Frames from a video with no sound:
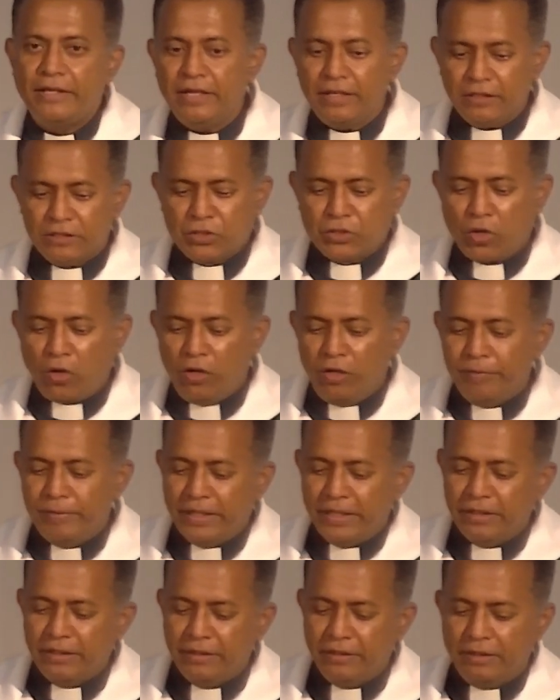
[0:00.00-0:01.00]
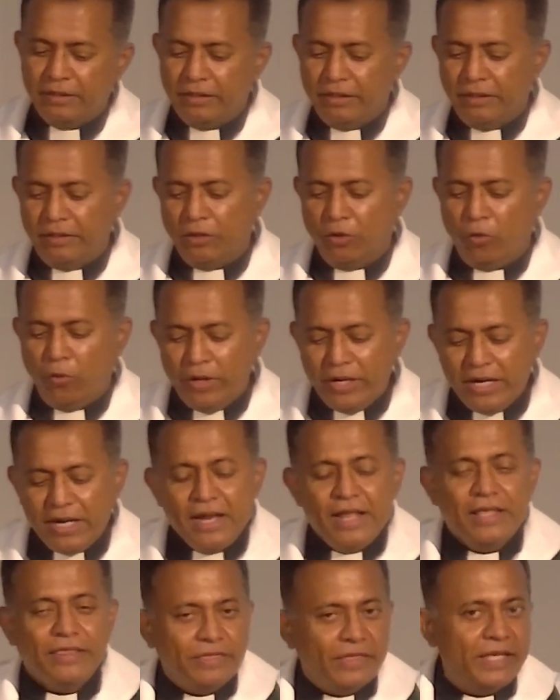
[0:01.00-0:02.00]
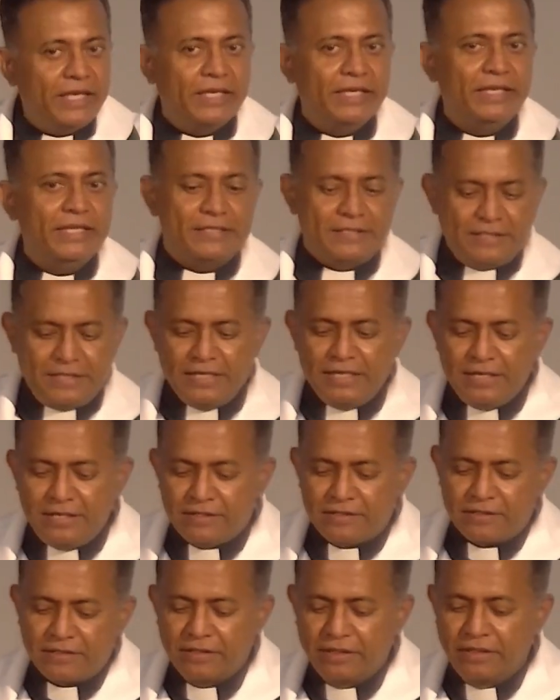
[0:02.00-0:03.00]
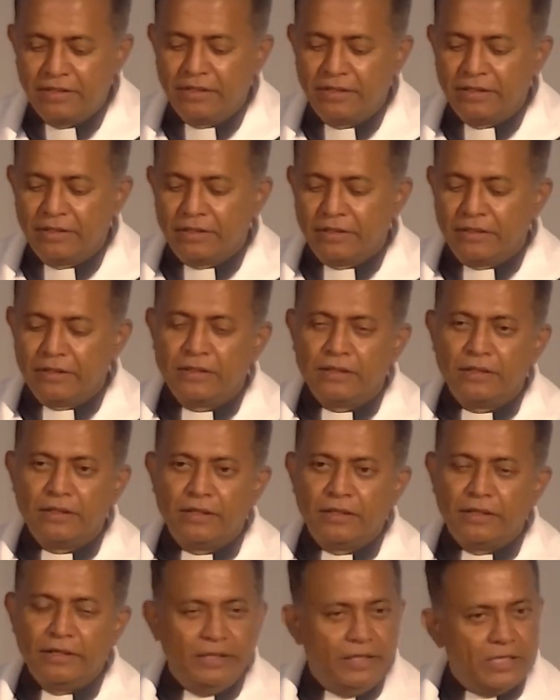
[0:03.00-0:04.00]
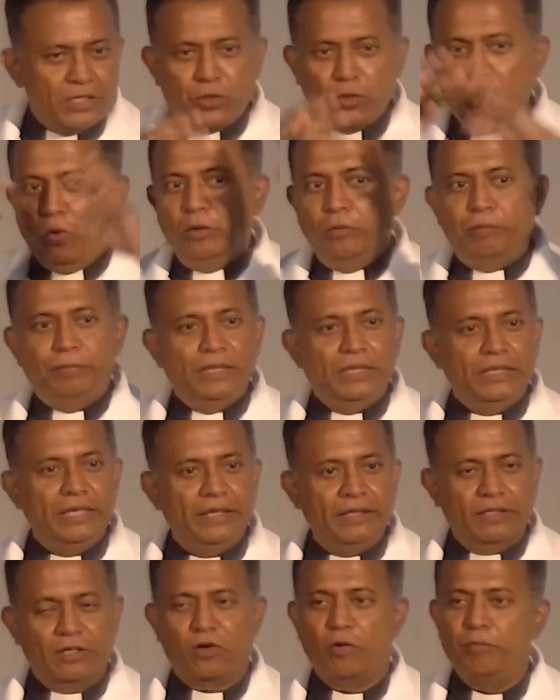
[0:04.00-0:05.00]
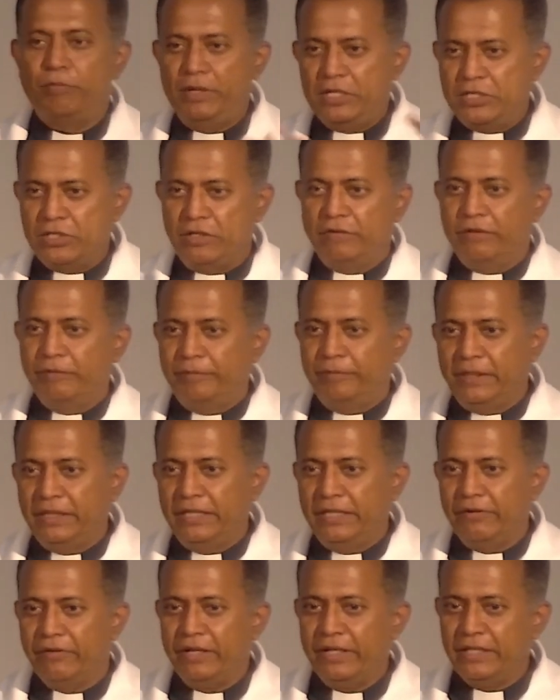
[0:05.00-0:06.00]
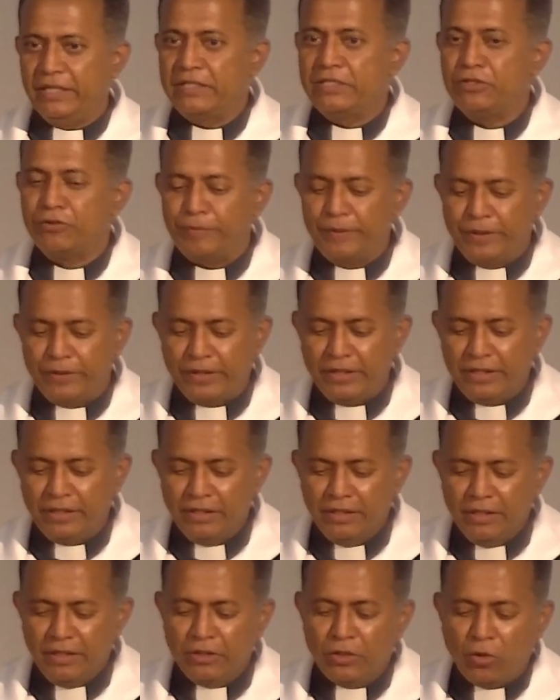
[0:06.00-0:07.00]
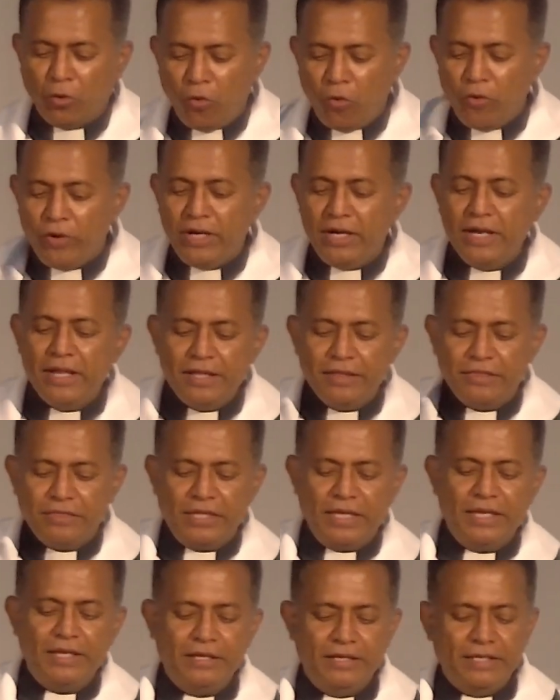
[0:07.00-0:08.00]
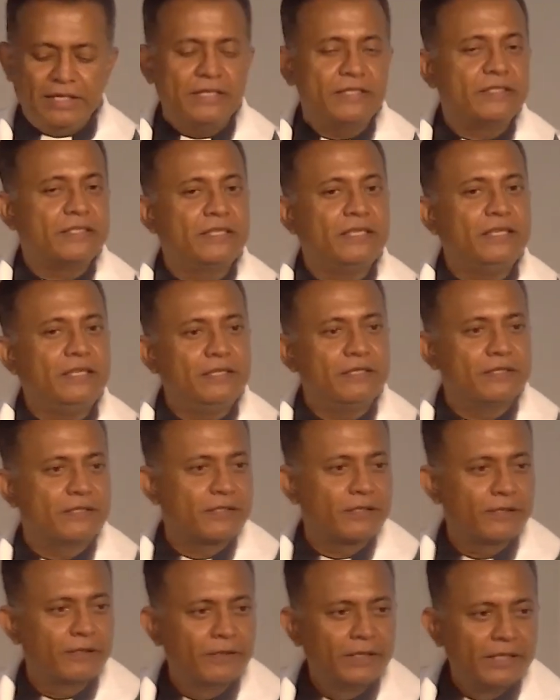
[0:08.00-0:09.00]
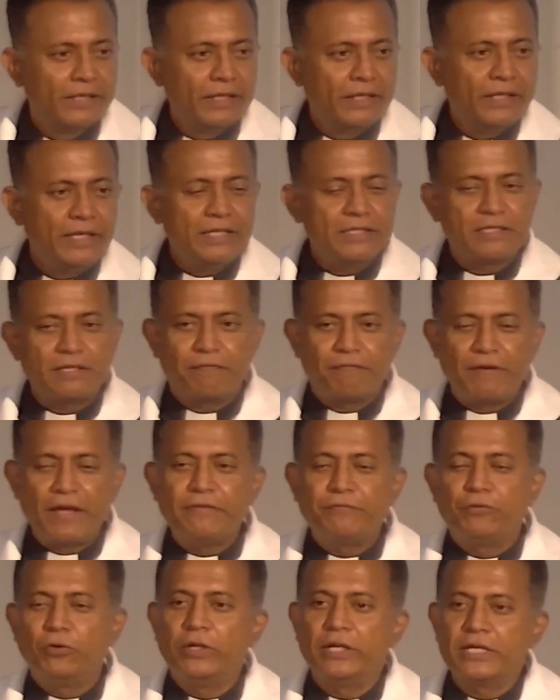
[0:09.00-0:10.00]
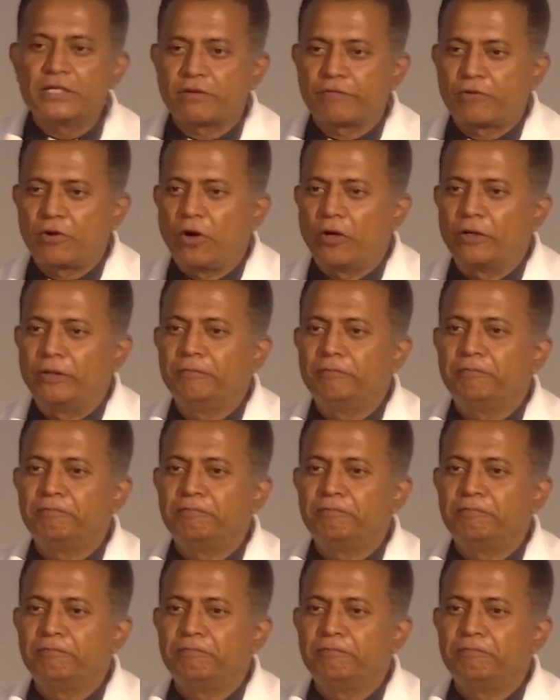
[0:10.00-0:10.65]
Solomon, the only thing he sees in this whole building, the completion of the building, right, the achievement, right, the only thing he sees is the faithfulness of God.